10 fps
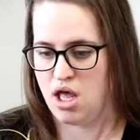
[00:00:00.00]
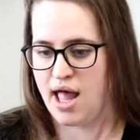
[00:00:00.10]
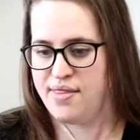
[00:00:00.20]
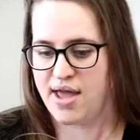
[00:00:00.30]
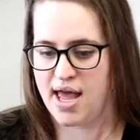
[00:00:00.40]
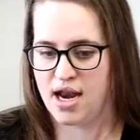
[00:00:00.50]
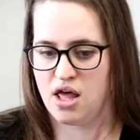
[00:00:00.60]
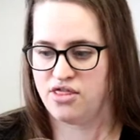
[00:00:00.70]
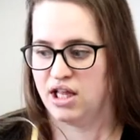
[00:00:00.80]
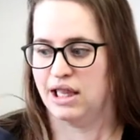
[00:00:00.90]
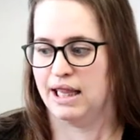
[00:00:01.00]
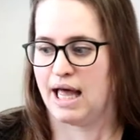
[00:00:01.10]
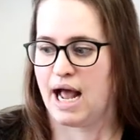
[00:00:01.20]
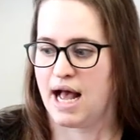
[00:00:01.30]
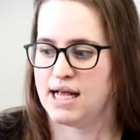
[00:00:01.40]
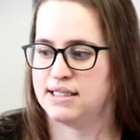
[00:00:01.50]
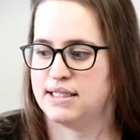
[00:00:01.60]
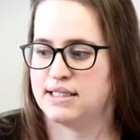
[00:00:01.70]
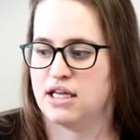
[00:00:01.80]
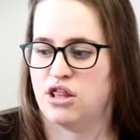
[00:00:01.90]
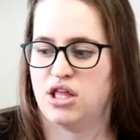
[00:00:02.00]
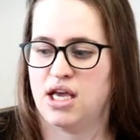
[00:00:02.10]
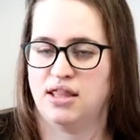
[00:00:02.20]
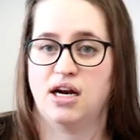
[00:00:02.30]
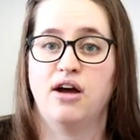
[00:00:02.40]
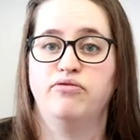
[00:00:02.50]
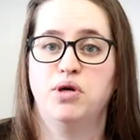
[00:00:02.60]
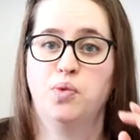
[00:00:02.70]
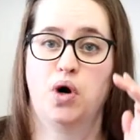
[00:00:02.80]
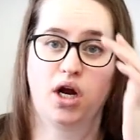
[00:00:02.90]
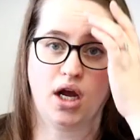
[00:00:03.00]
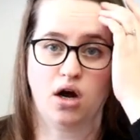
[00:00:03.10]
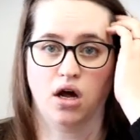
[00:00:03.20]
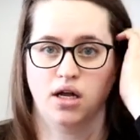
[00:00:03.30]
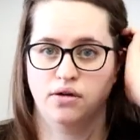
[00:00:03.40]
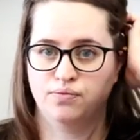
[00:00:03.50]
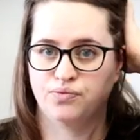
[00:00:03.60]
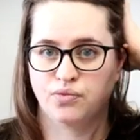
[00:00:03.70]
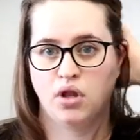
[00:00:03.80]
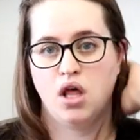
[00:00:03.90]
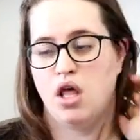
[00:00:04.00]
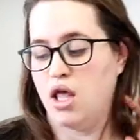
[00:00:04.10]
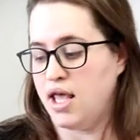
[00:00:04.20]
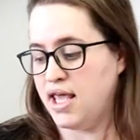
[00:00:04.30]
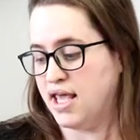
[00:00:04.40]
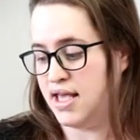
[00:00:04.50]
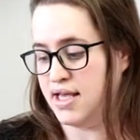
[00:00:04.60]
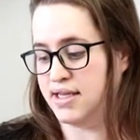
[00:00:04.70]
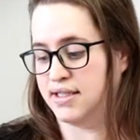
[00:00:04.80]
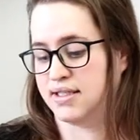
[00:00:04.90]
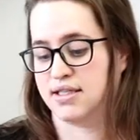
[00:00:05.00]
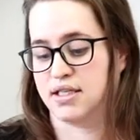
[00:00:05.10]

And then the last thing that I've been working on is